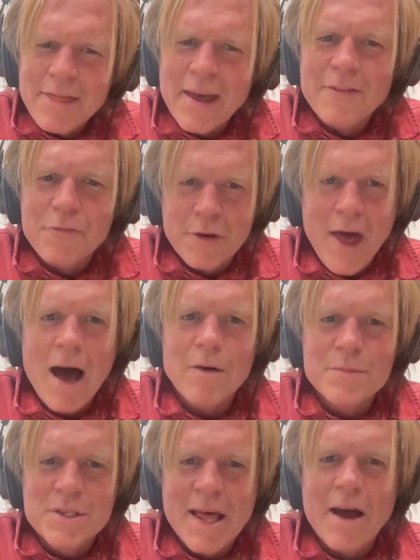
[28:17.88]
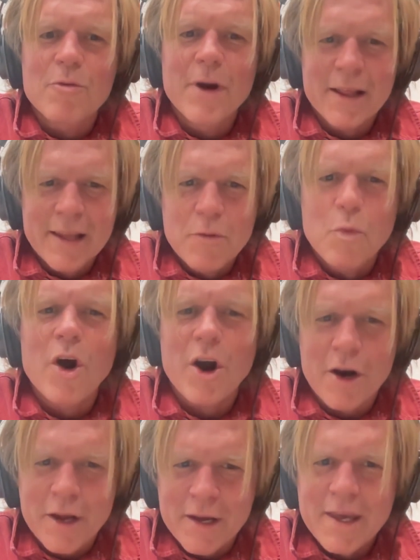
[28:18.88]
think for the albums that really
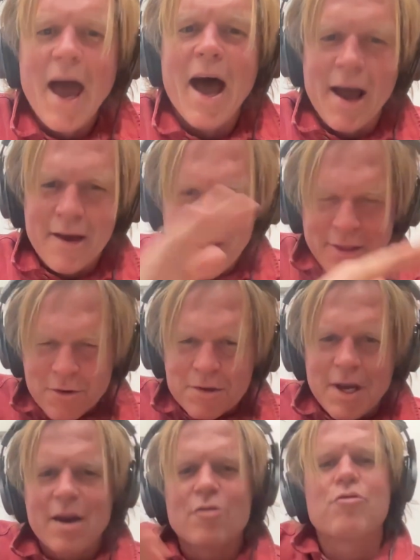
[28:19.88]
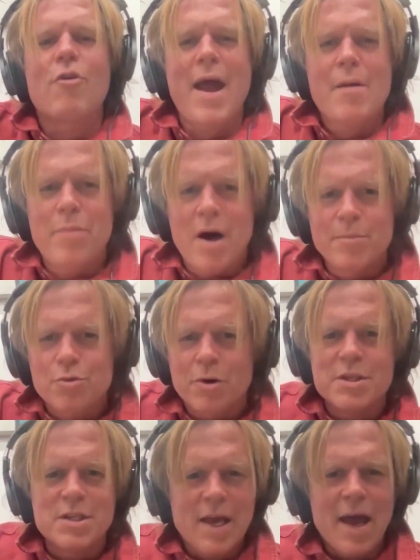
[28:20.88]
work. Yeah. And then you kind of ramp up
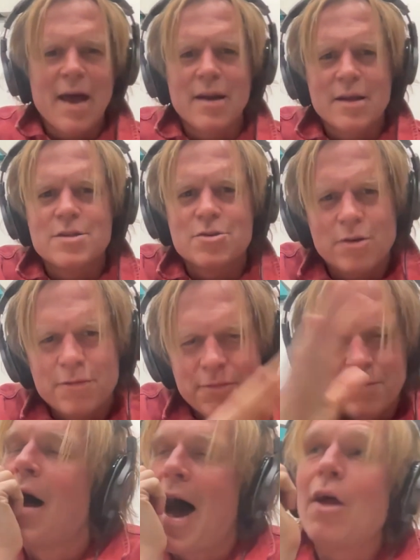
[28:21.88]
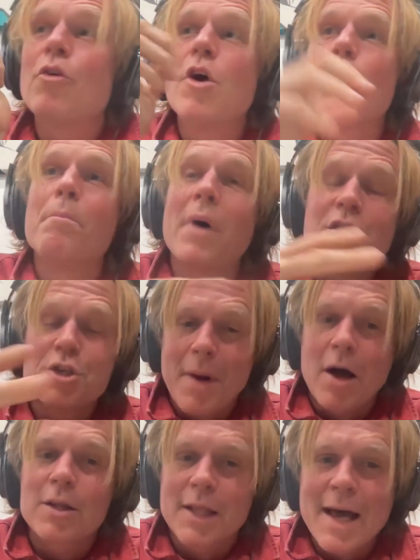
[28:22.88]
towards the end. It's sort of, I don't know much
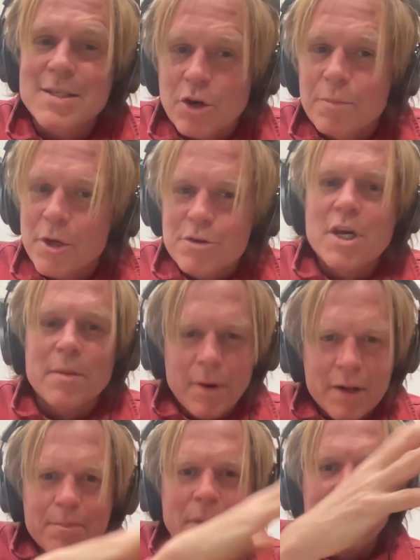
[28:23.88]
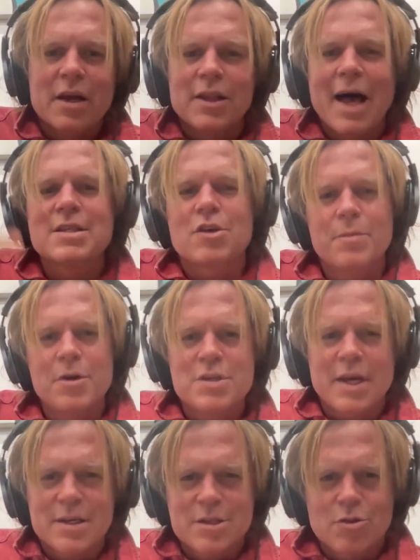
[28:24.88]
about classical music, but classical
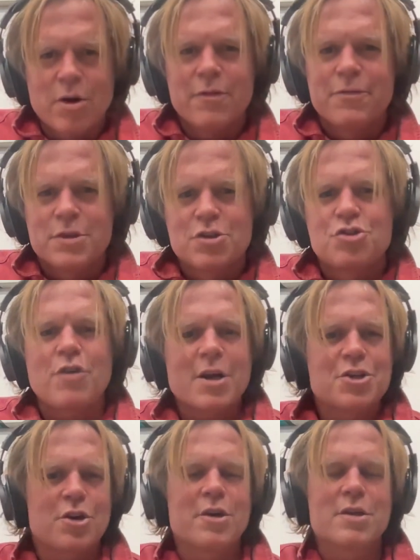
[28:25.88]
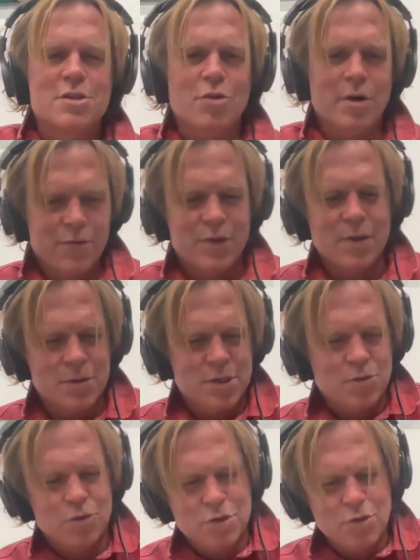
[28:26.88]
music is sort of structured sort
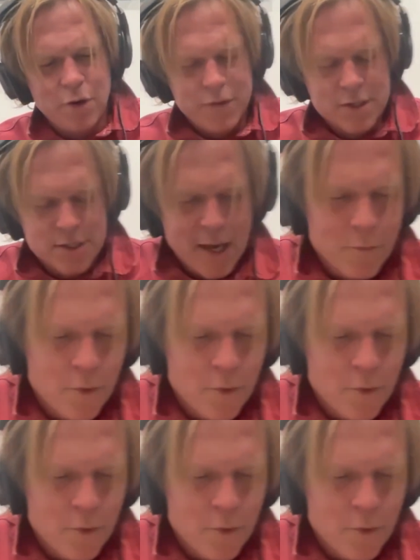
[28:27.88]
of the same